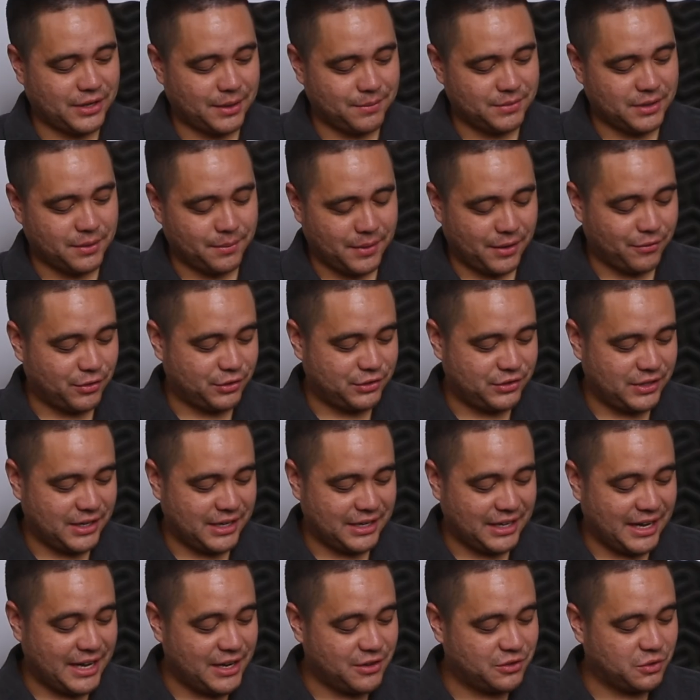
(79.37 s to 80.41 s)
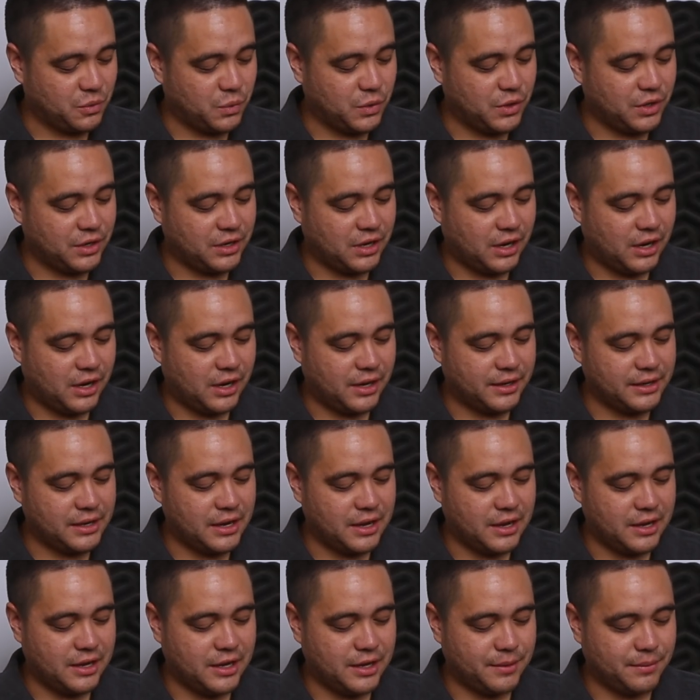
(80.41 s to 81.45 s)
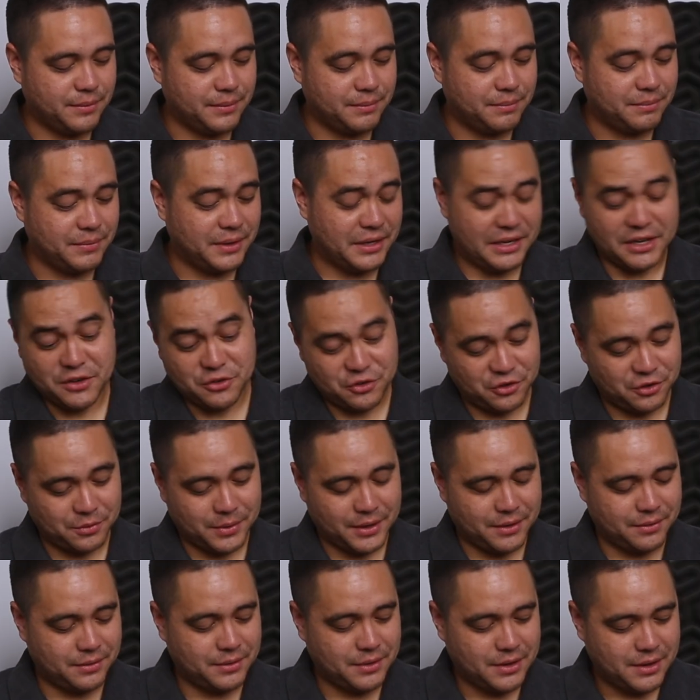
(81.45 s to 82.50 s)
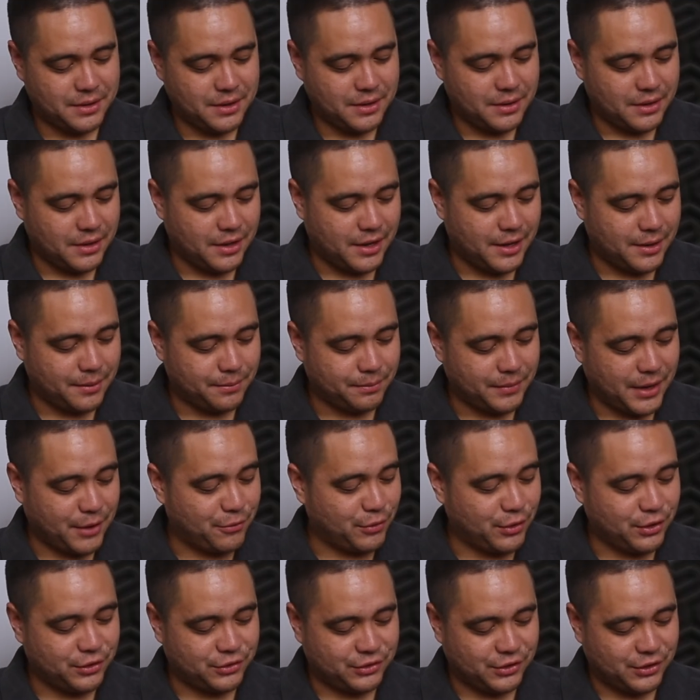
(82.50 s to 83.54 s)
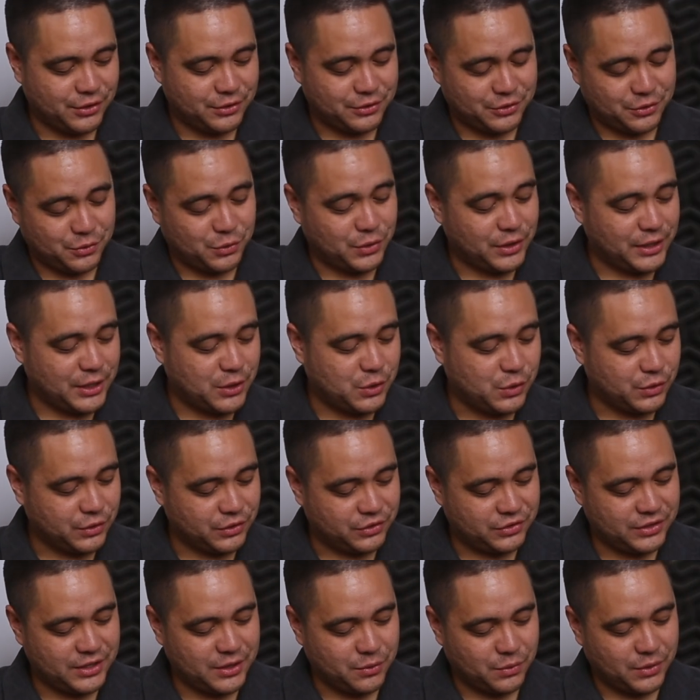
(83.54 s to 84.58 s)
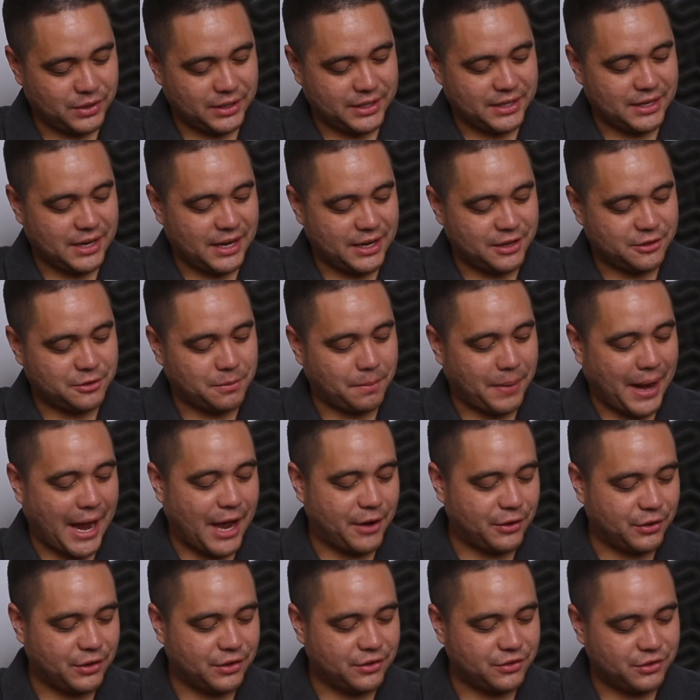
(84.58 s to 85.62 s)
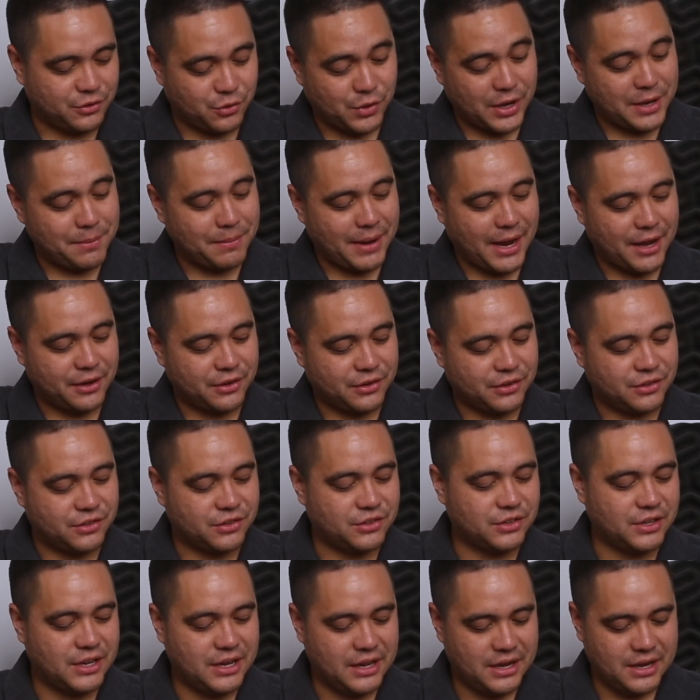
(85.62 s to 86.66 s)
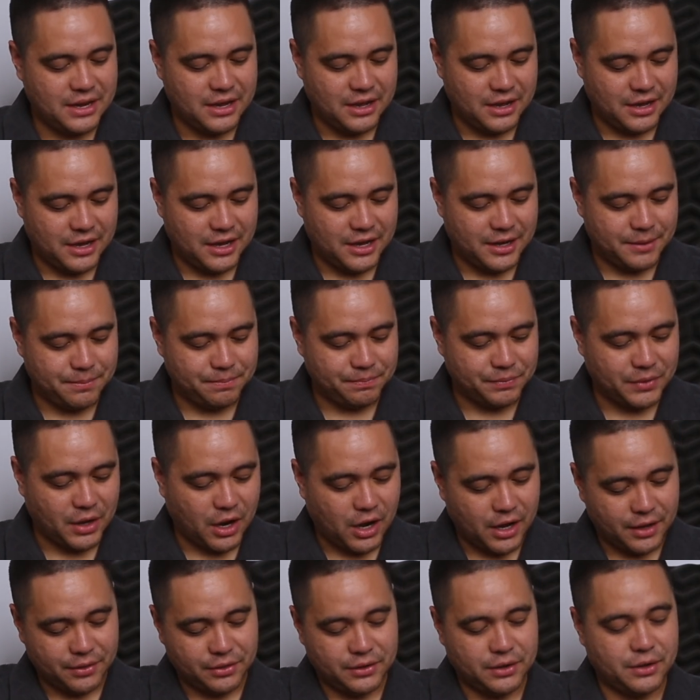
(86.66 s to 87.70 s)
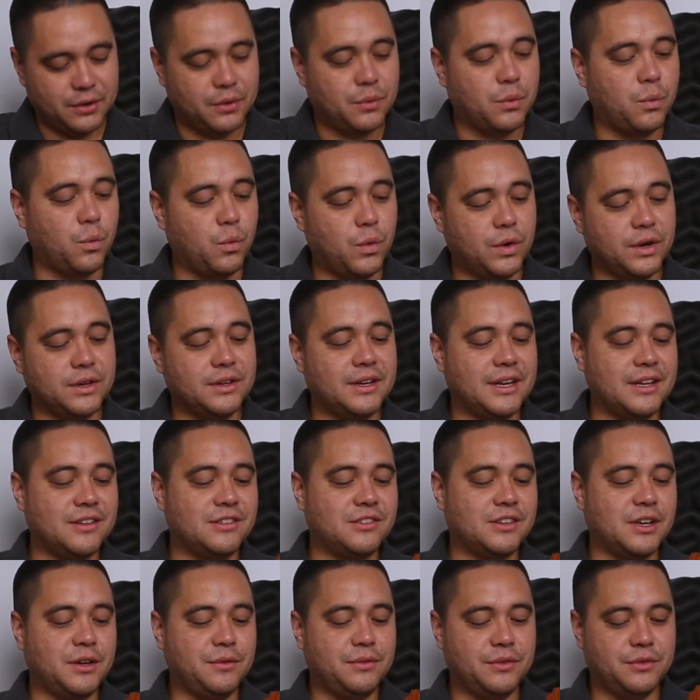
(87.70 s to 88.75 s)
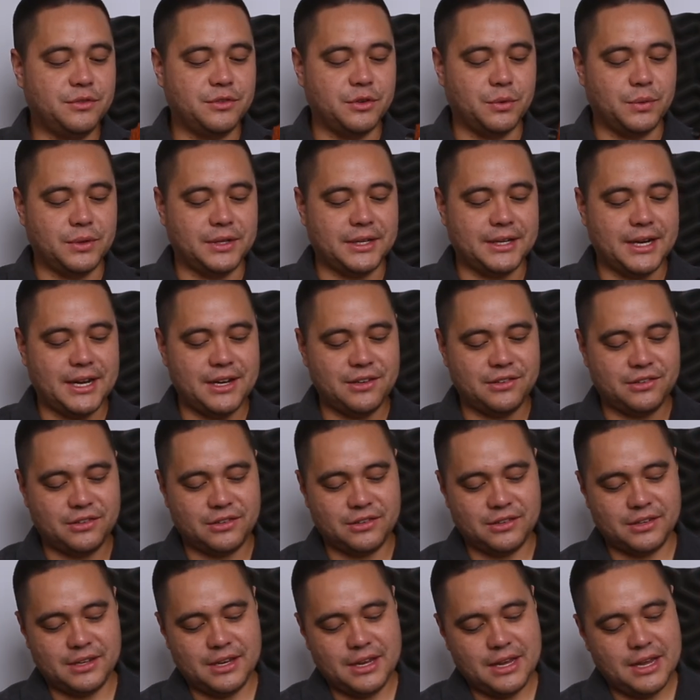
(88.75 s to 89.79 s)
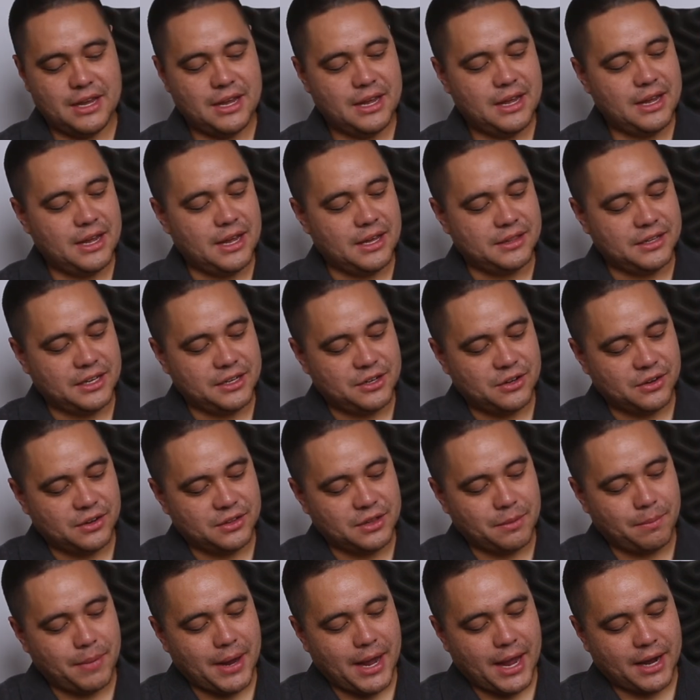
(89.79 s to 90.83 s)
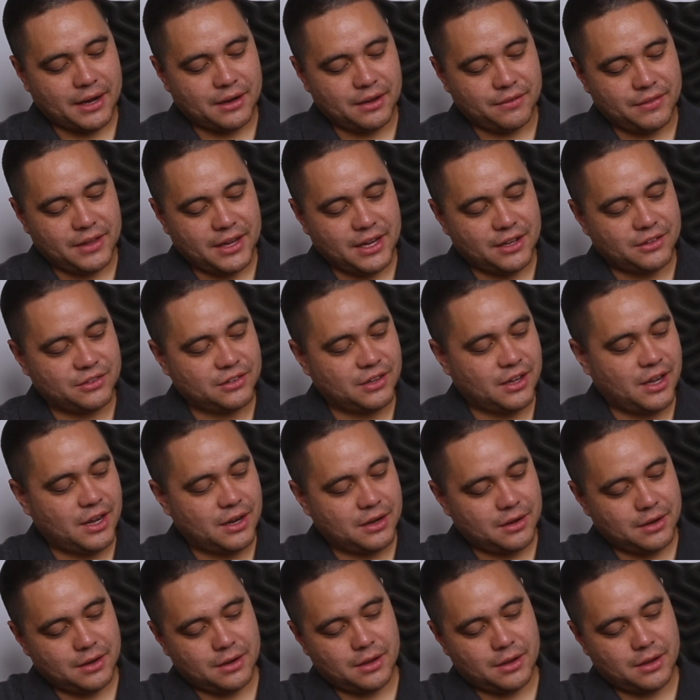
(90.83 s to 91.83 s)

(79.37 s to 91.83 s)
times I'm ever seeing lace wood on an instrument ever. So it's really cool to see it, really nice patterns, grain patterns on the wood itself. So really nice. And then here on the back of the headstock,